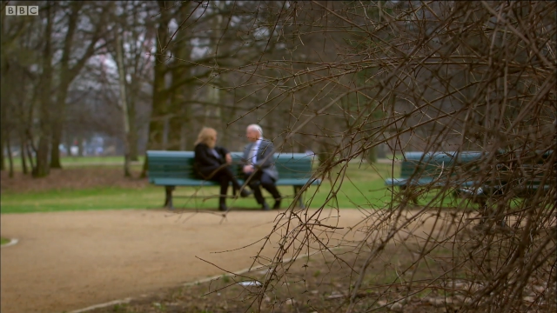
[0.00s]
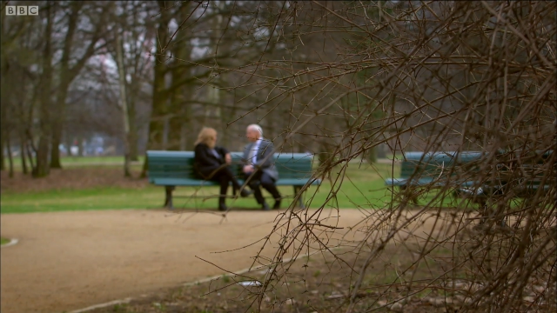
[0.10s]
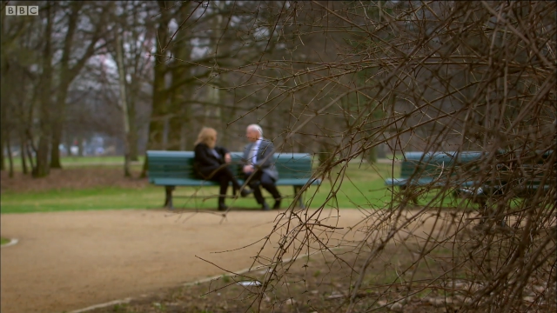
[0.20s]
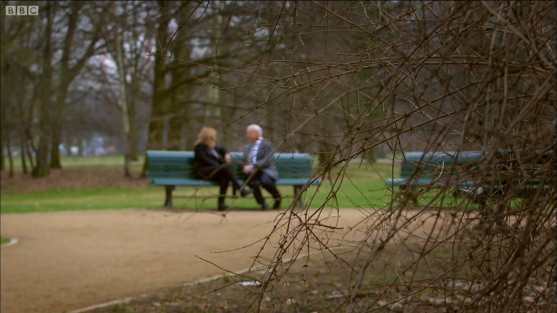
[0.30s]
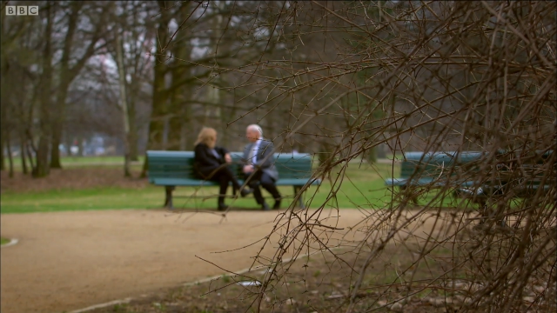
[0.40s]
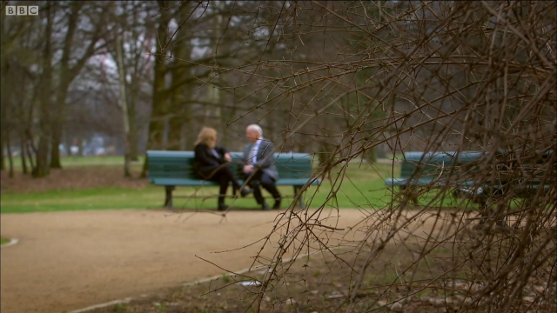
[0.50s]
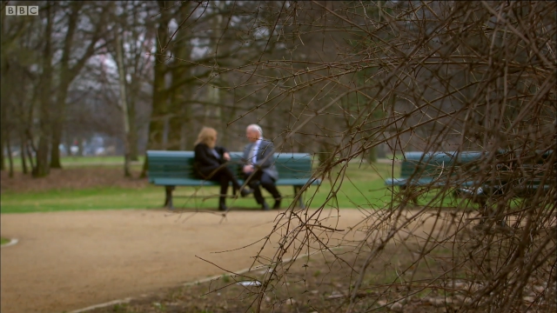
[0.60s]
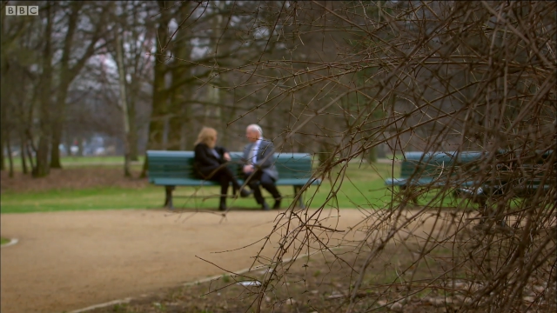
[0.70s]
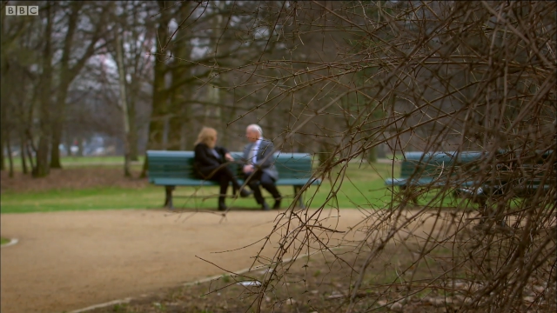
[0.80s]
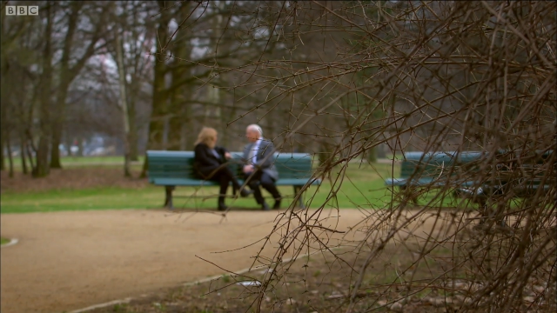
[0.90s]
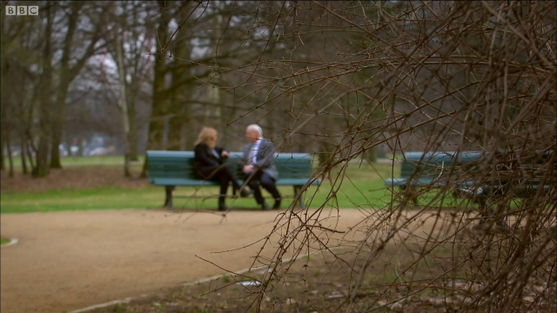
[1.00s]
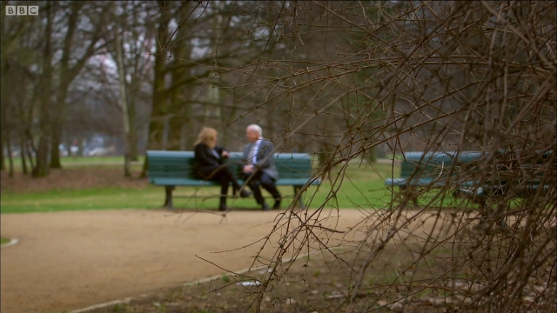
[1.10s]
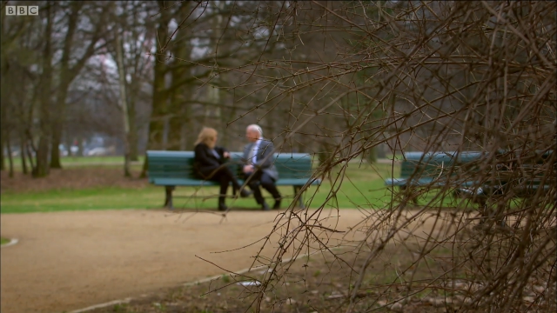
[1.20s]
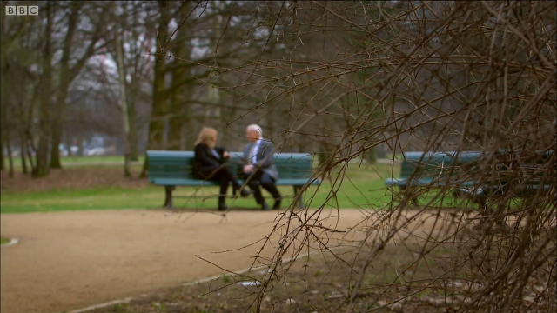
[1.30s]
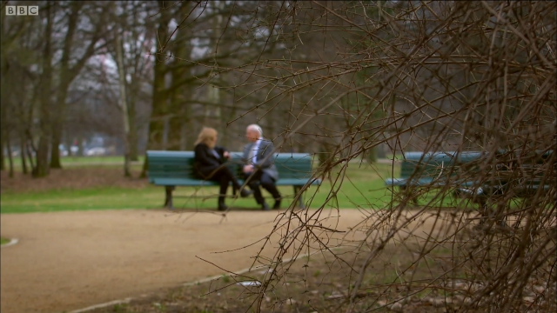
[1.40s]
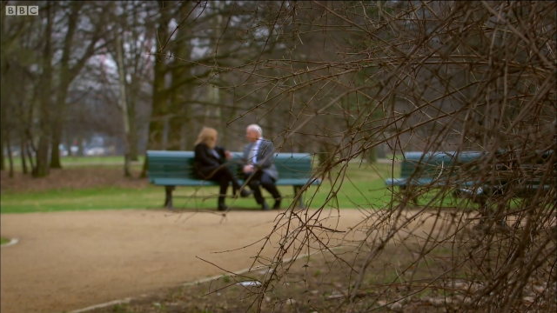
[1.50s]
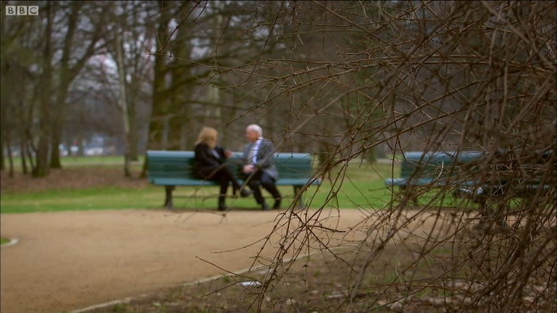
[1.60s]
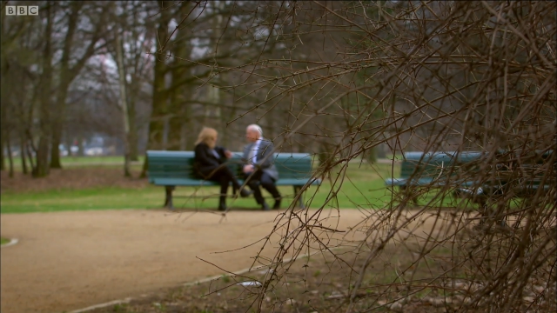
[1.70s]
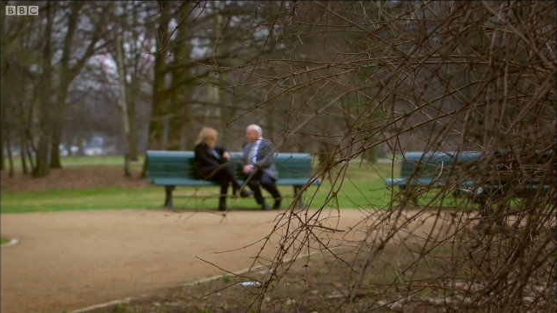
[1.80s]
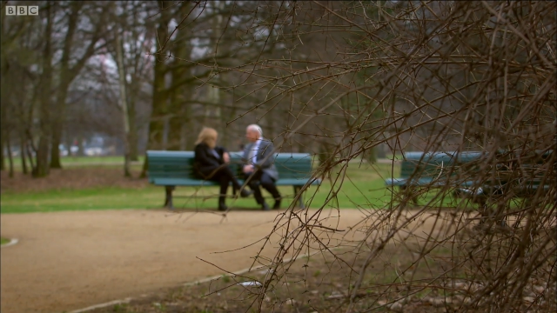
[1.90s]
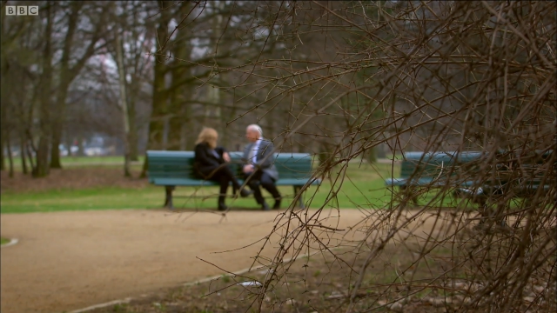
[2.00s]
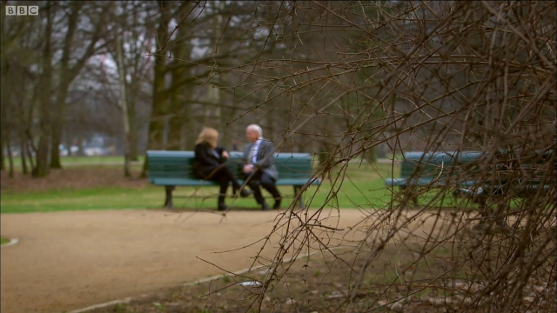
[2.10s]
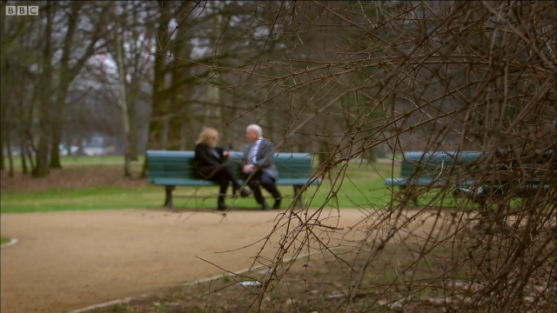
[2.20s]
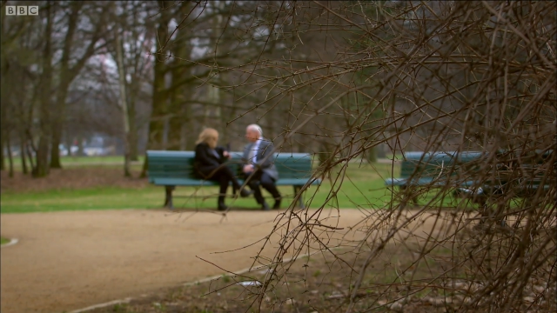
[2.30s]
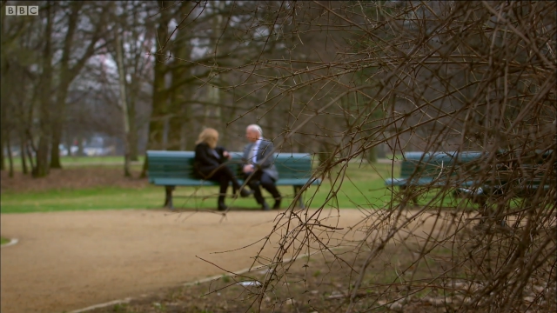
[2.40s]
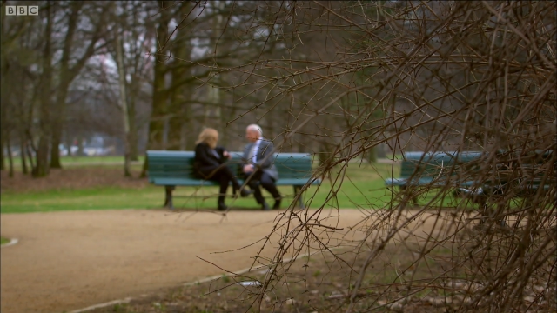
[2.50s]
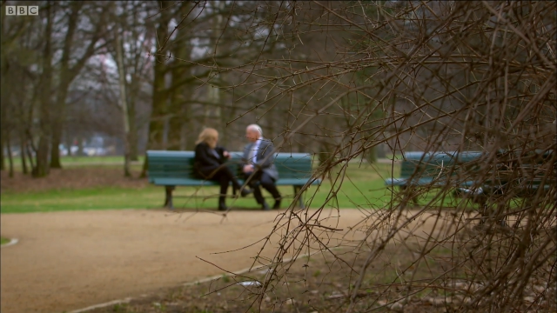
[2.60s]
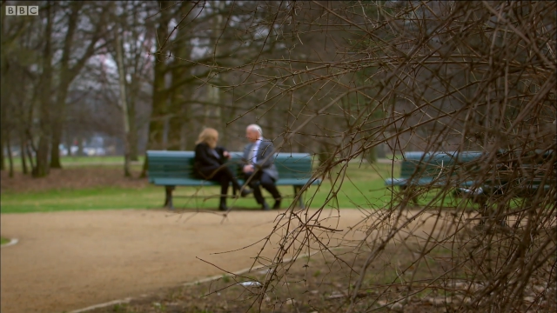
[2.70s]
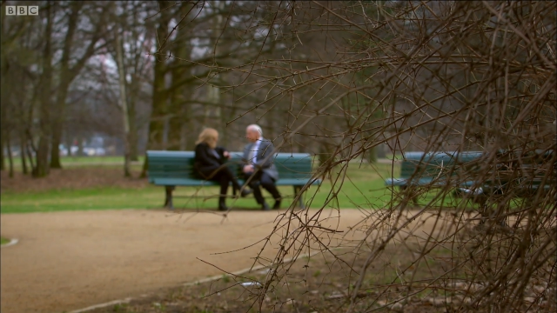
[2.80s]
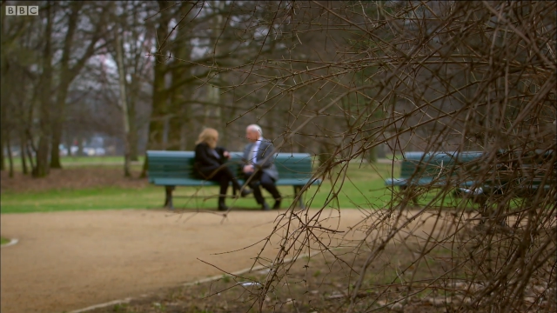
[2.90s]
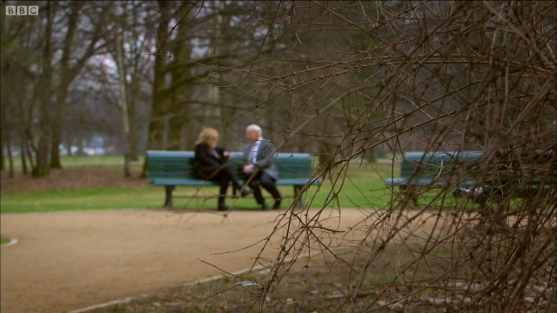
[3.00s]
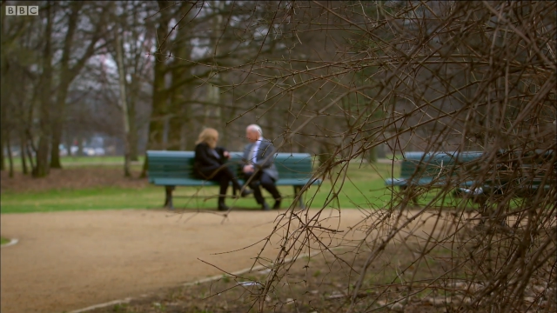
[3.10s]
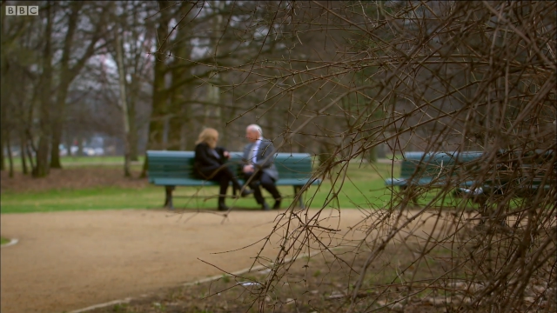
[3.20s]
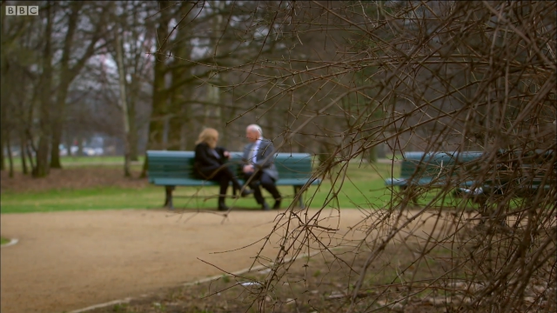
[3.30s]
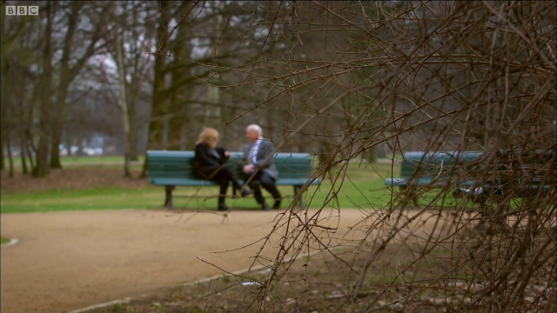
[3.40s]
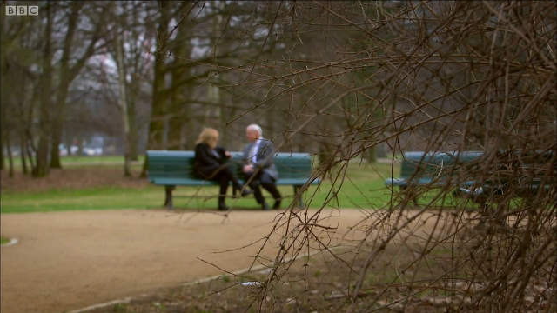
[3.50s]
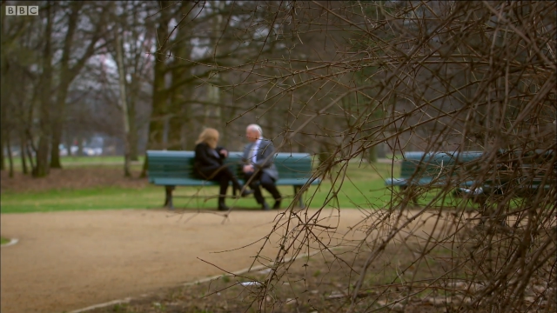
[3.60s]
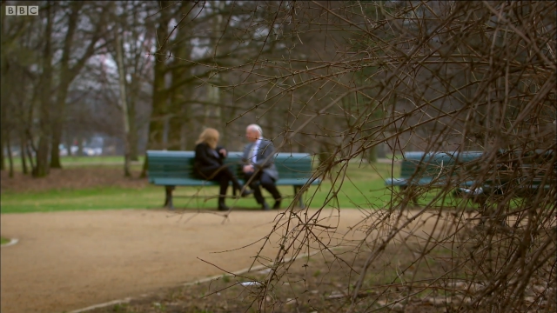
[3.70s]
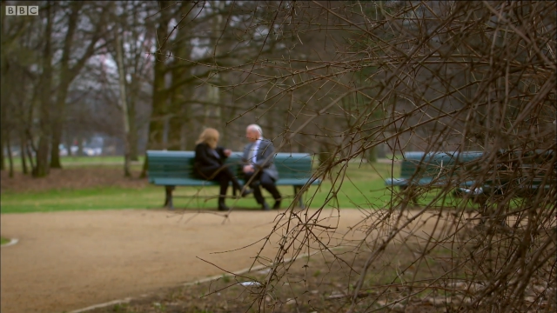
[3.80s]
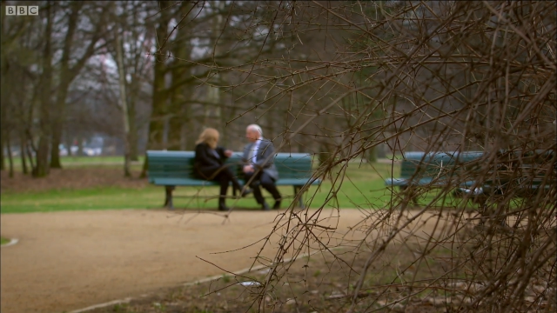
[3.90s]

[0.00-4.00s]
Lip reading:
Nobody's mouth can be seen.